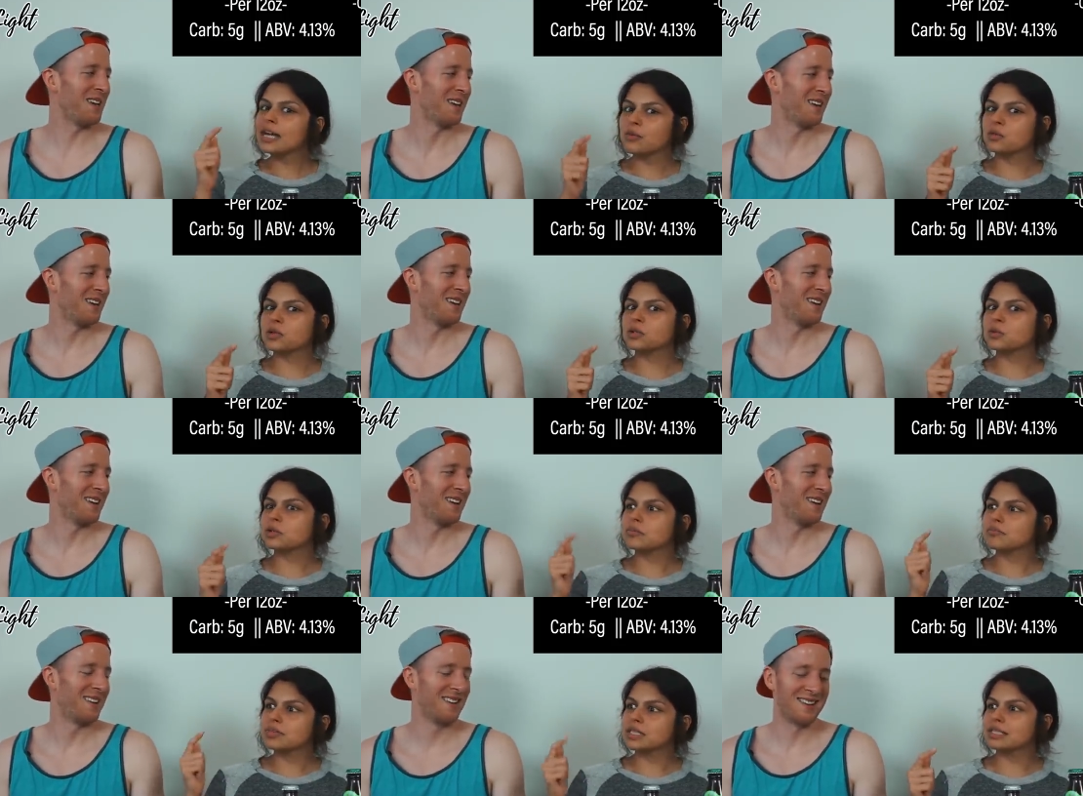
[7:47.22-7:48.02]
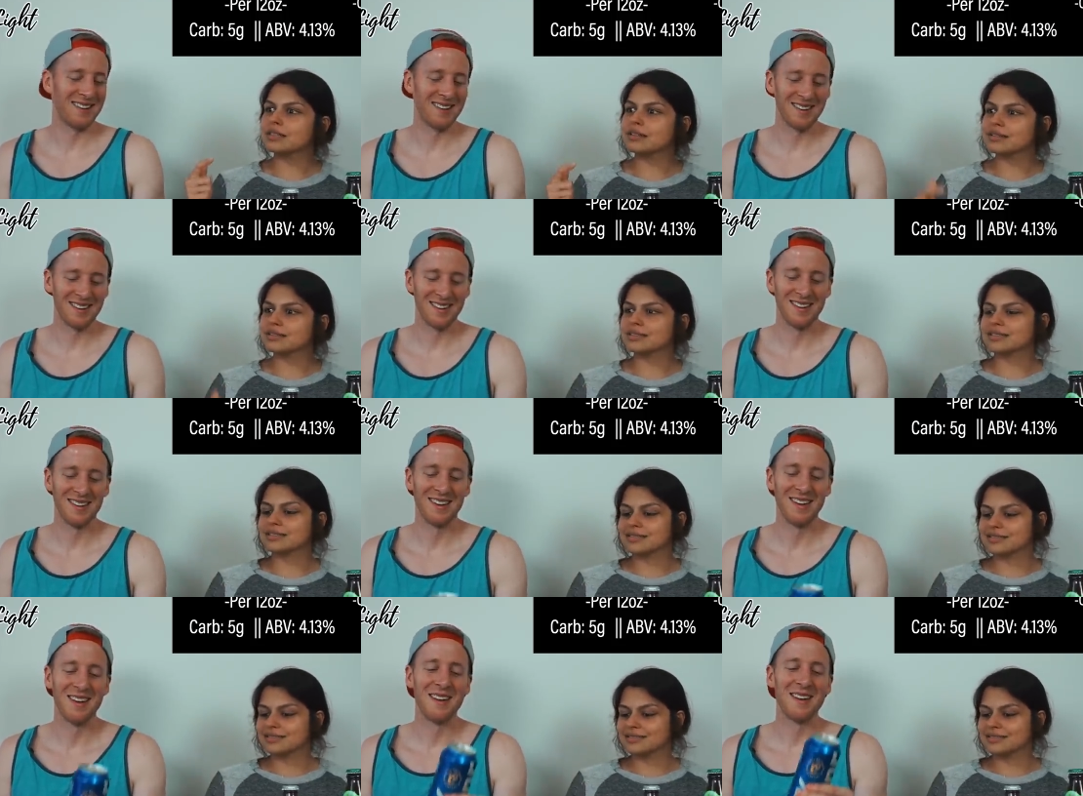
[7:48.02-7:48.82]
Speaker 1: Get where you want to be, guys.
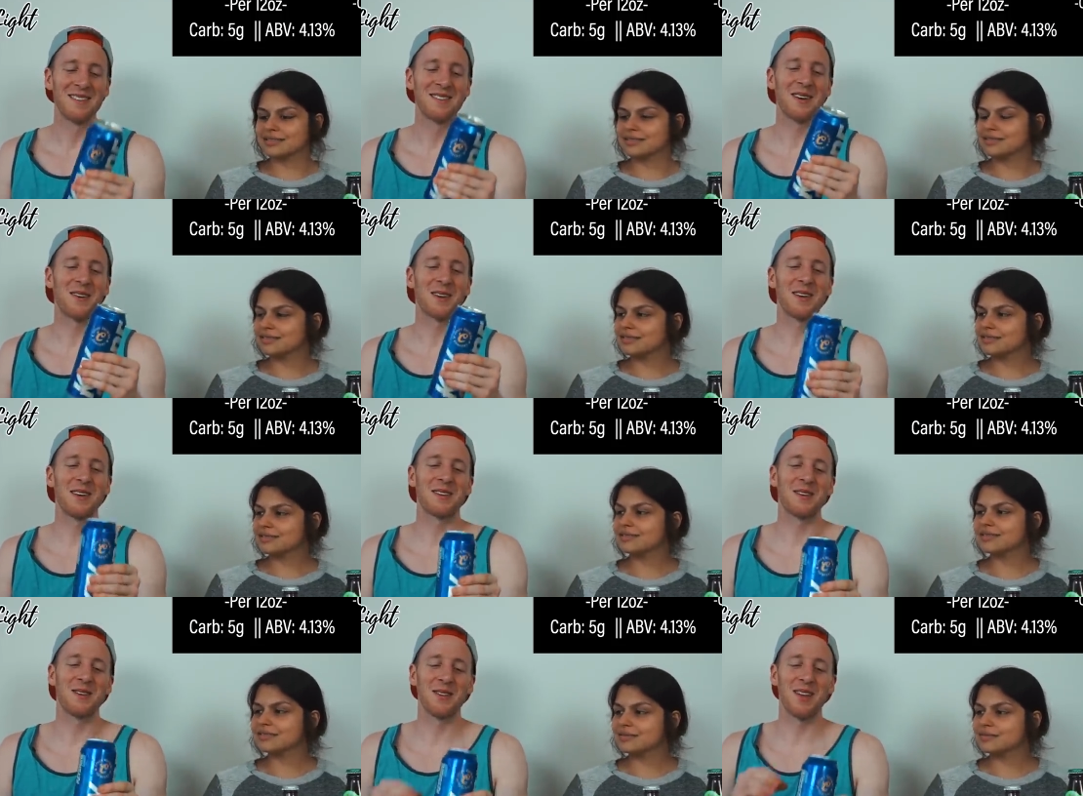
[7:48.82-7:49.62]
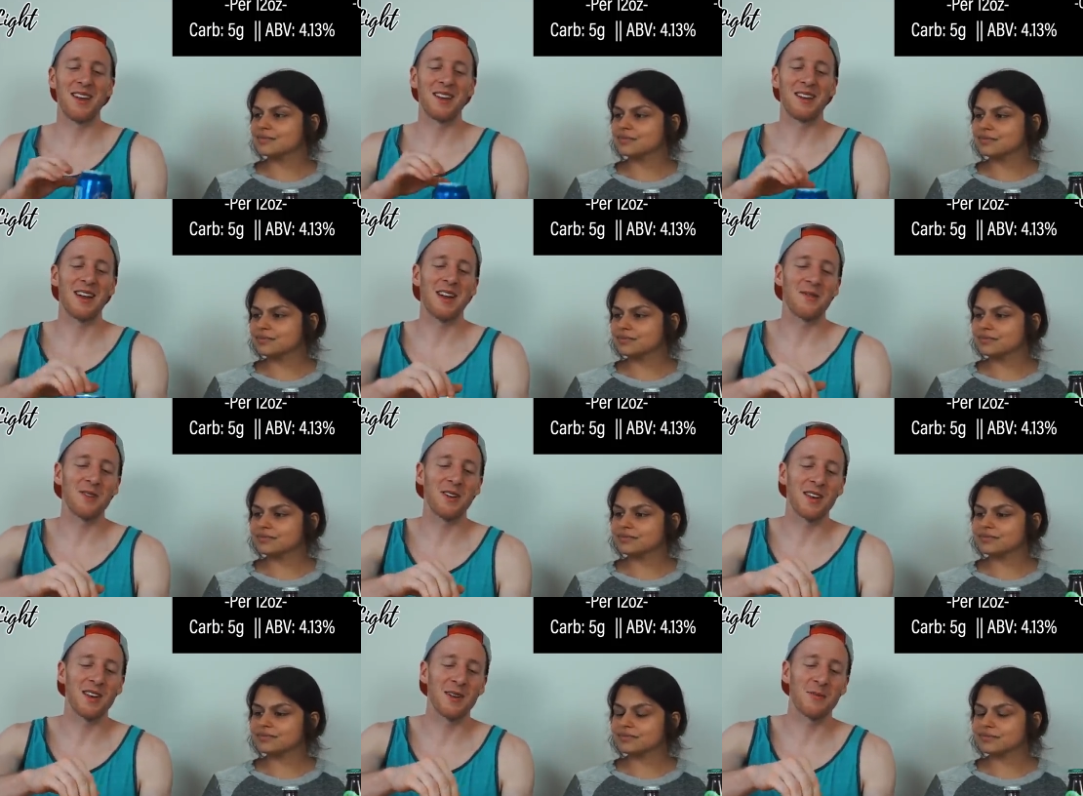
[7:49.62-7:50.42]
Speaker 2: So Keystone Light, not
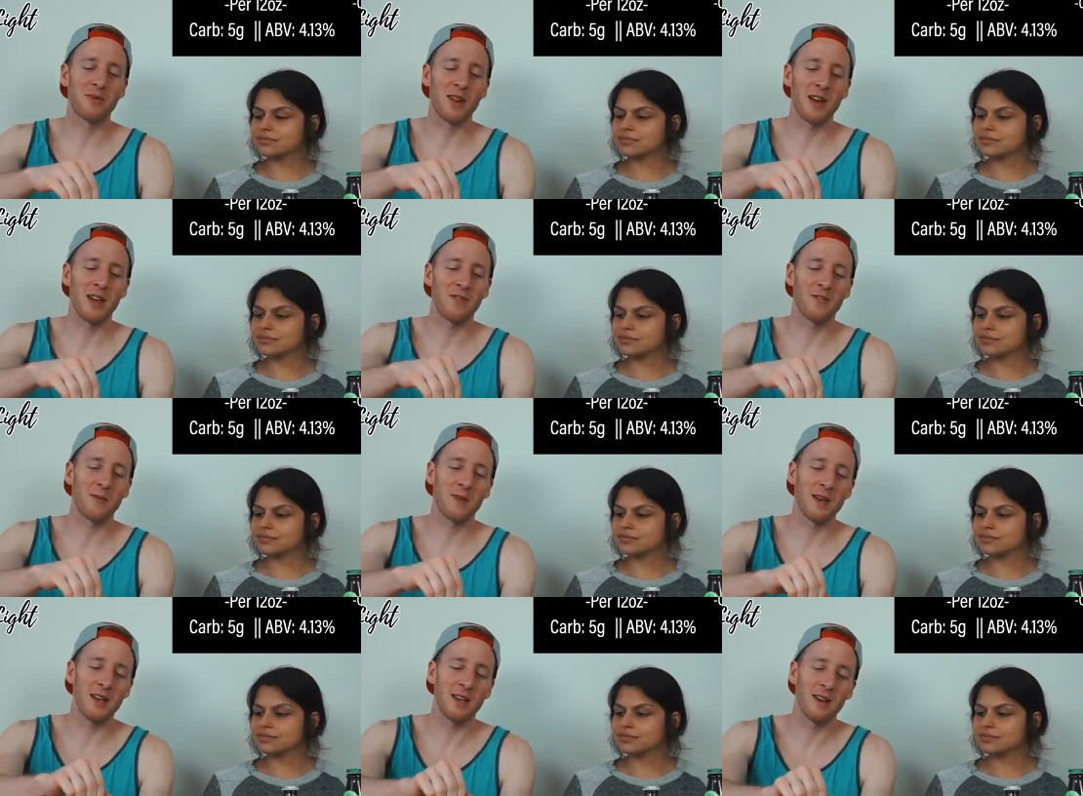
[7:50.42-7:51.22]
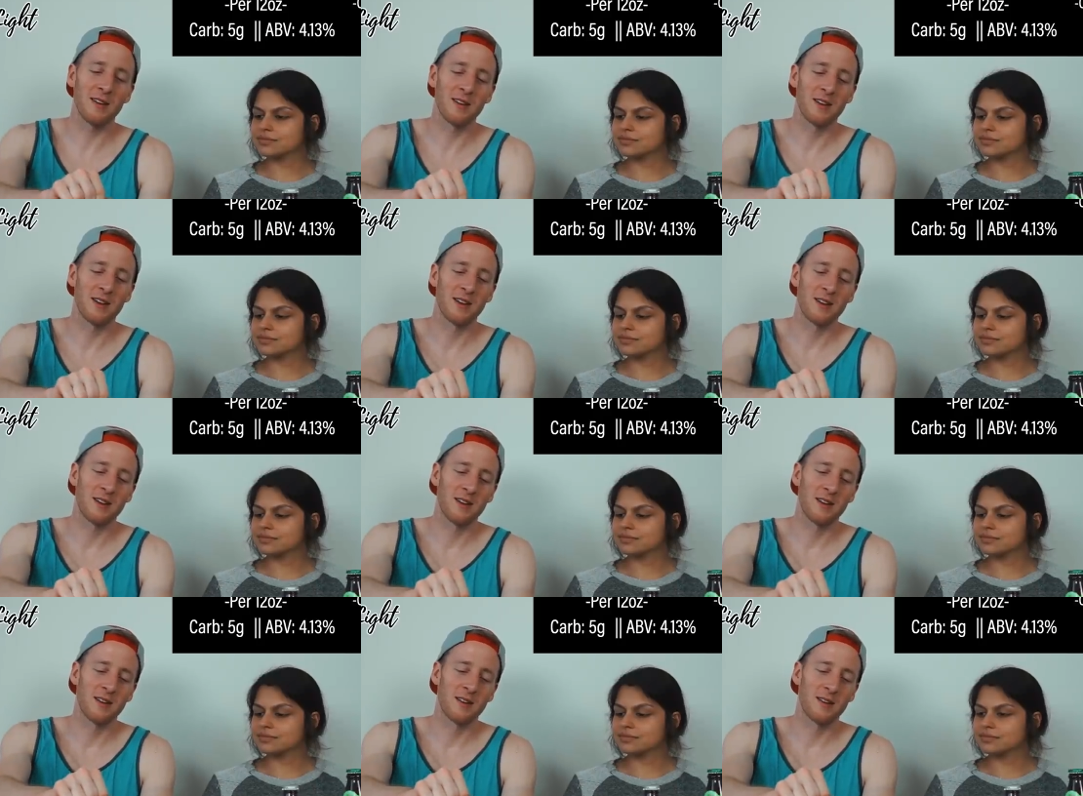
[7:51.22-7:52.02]
really in play for me.
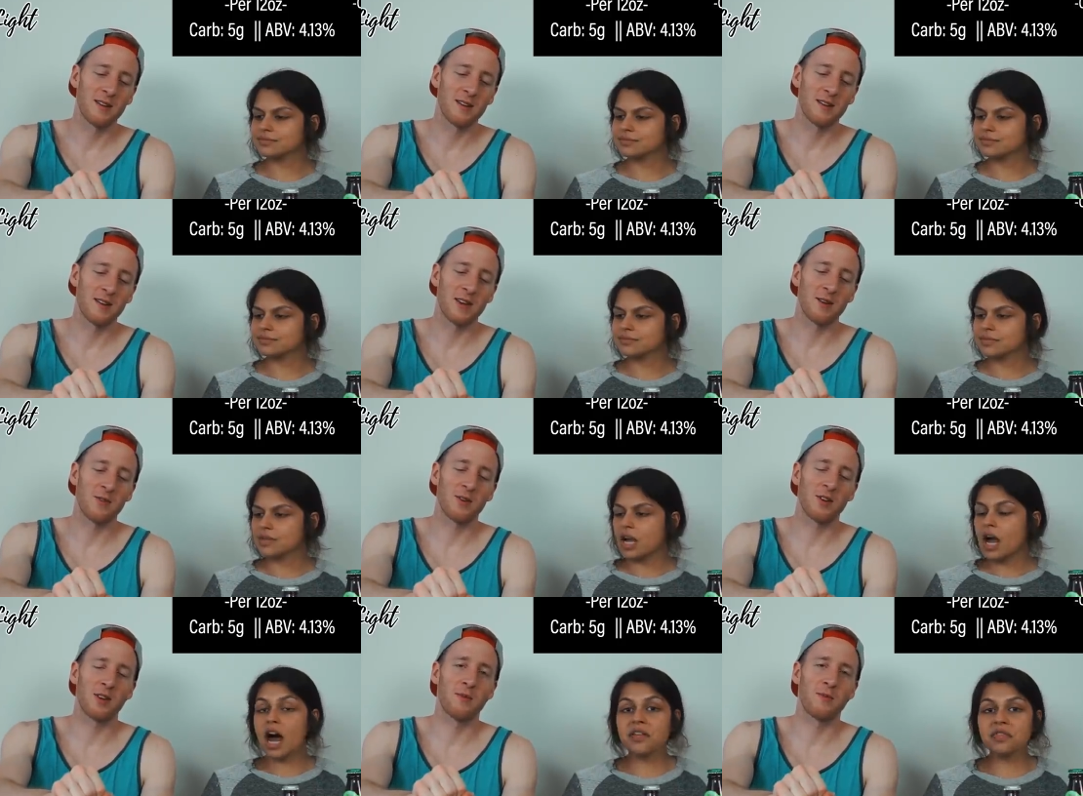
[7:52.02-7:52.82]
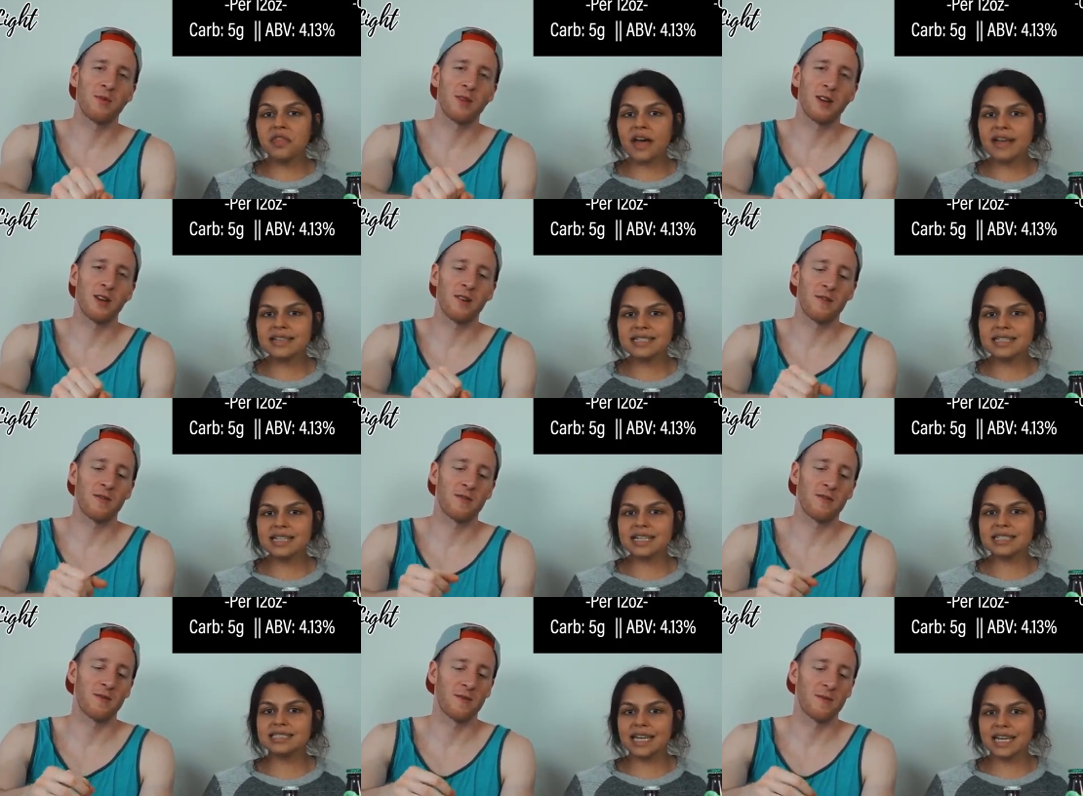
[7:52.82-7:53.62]
Not really
Speaker 1: in Unless
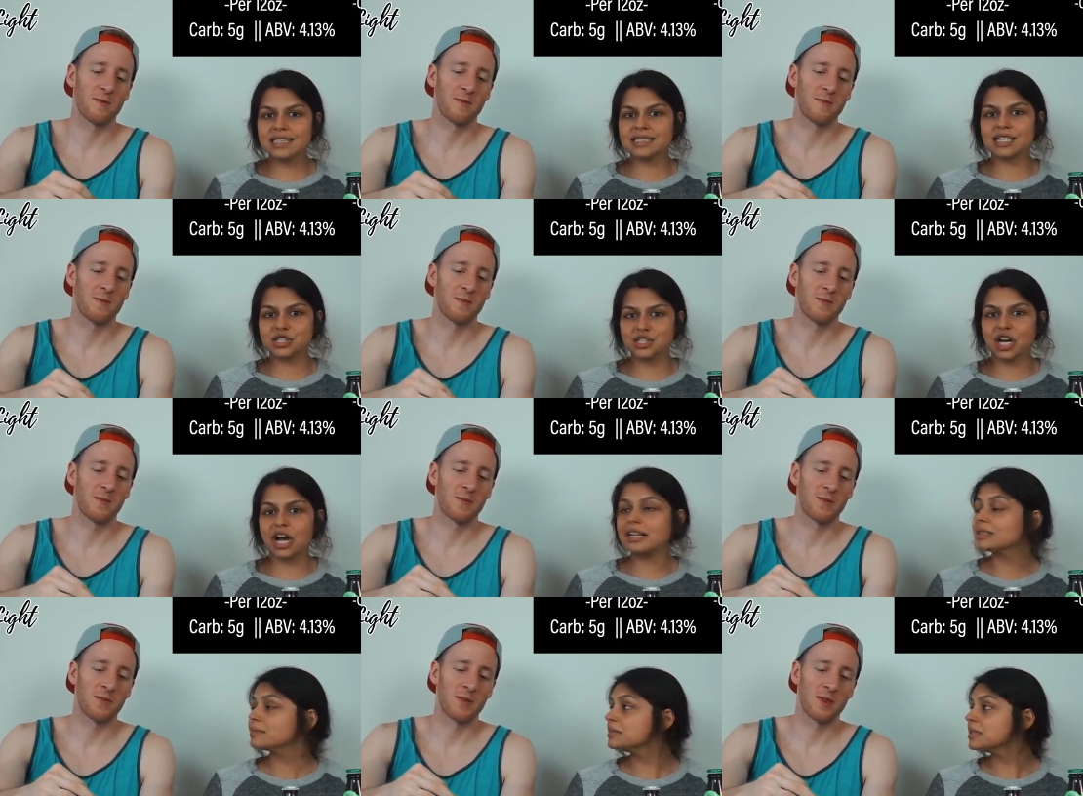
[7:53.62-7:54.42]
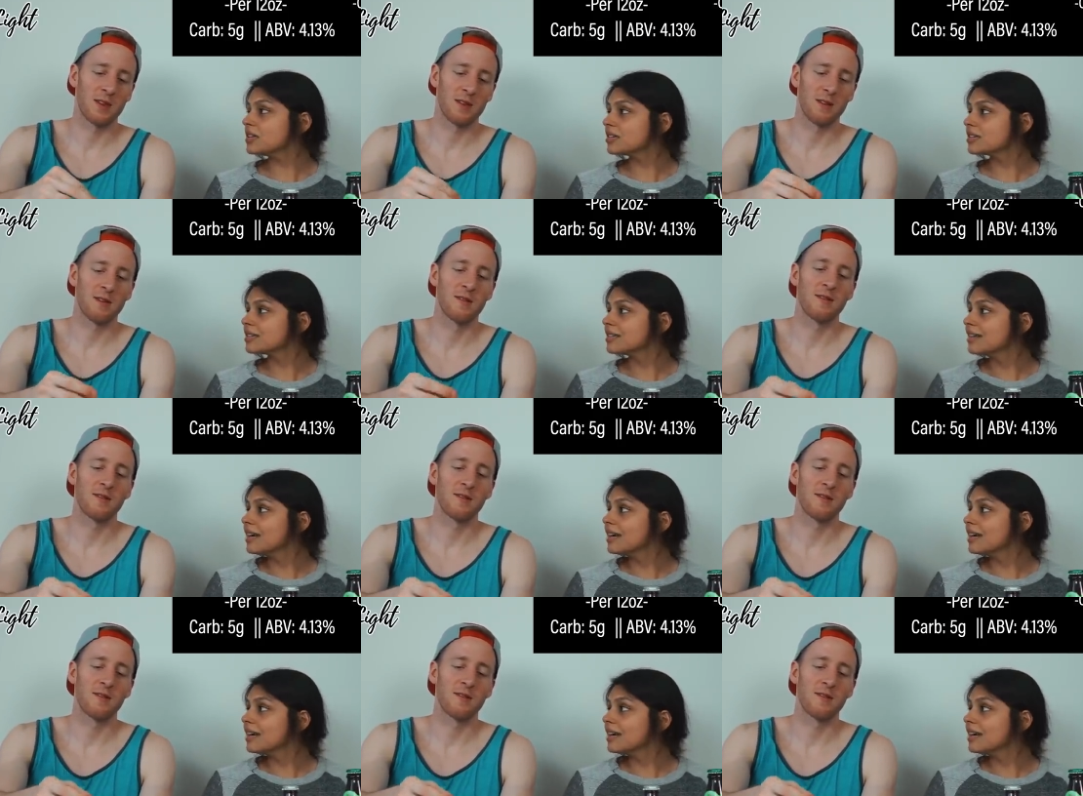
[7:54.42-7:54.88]
play. It tastes like chocolate milk.